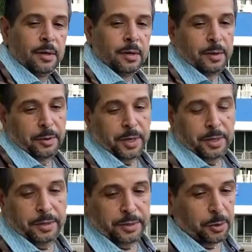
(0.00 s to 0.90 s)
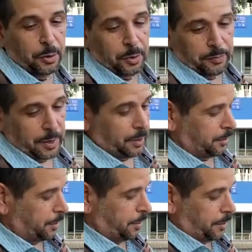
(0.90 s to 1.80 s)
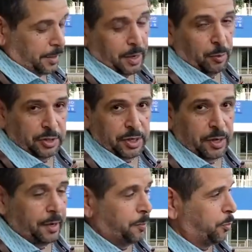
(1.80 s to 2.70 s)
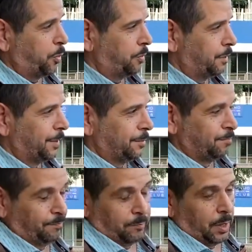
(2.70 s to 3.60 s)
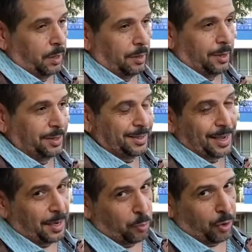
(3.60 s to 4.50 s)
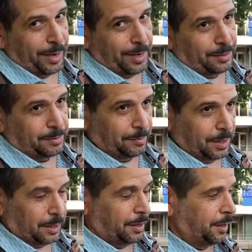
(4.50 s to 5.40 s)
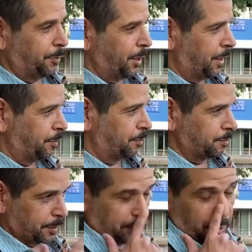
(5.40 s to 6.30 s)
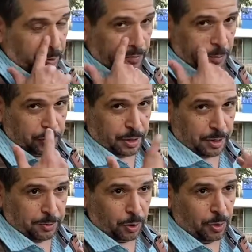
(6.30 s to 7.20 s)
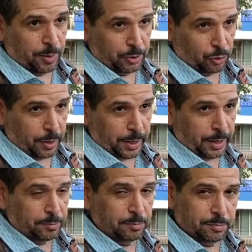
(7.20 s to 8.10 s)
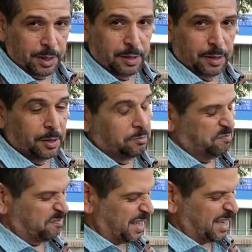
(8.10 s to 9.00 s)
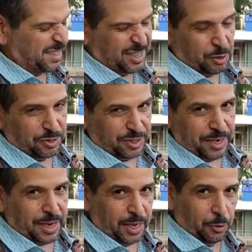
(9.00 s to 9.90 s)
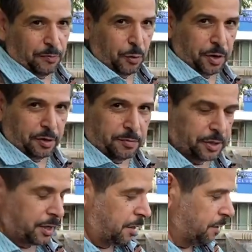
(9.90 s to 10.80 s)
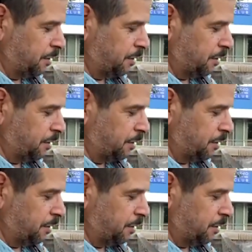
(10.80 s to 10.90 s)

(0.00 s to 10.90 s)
Okay, so I've got the camera set up. It's kind of bright, but I don't have that much time, so I'm going to try getting as close as I can to a 40th of a second.